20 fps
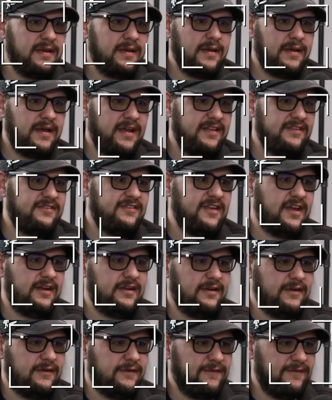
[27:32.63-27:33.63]
instead
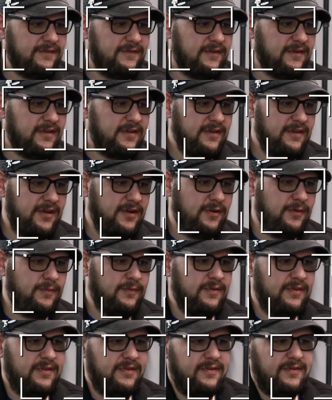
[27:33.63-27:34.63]
of,
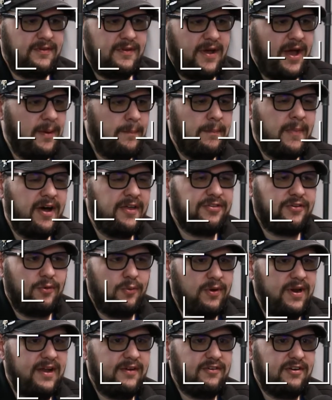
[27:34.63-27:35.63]
a month or
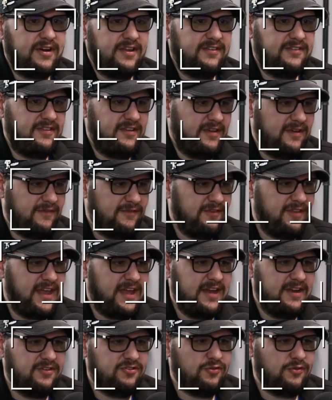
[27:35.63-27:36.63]
whatever it is for that
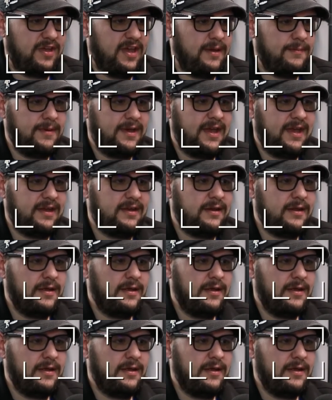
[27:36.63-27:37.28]
initial campaign.